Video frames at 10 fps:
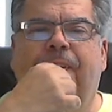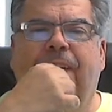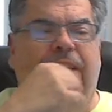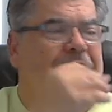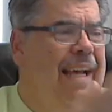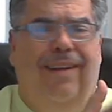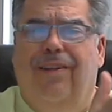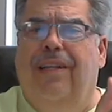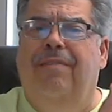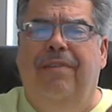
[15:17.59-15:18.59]
Is that a
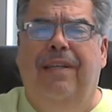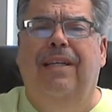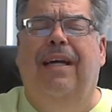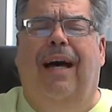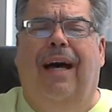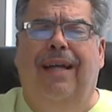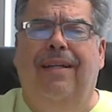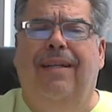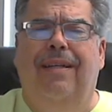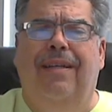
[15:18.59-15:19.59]
loving
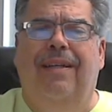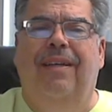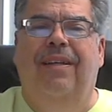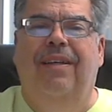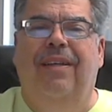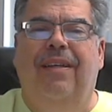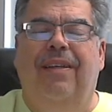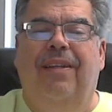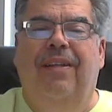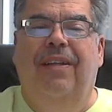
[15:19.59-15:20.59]
God?
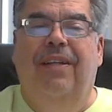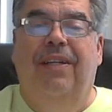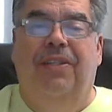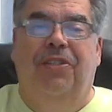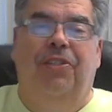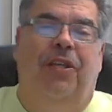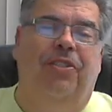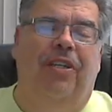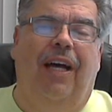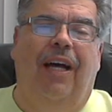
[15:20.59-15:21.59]
It's a
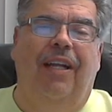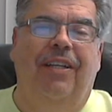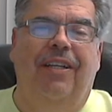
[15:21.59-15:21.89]
just God.